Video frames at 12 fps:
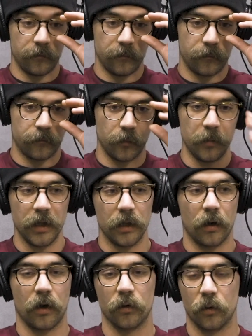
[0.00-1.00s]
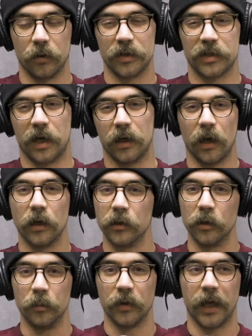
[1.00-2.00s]
for me, hardcore just kind of got a
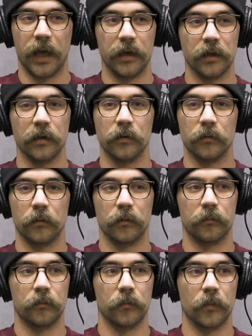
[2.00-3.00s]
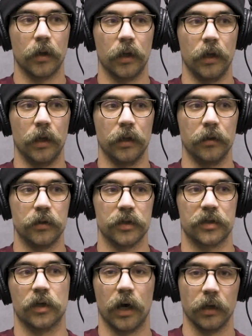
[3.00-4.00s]
little bland and it
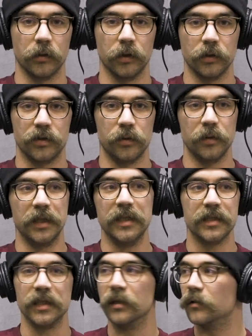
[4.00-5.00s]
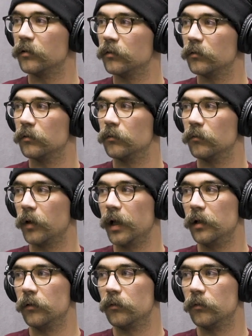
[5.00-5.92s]
just got a little too easy, right?